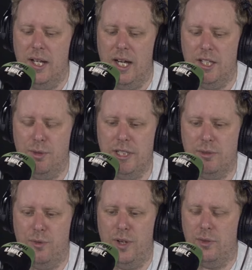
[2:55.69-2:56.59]
And the
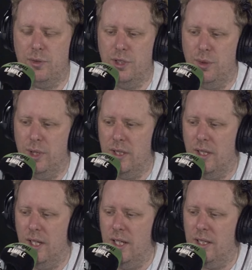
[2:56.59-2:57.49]
reason FIFA are doing
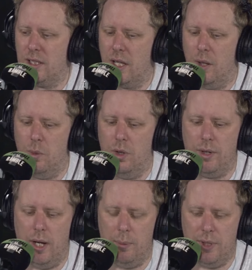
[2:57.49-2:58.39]
this Club World
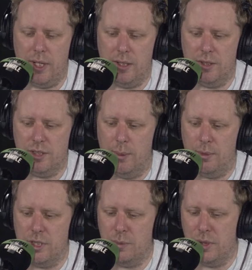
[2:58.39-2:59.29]
Cup thing in the
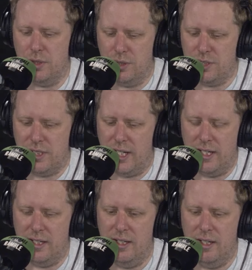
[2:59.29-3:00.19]
summer is because they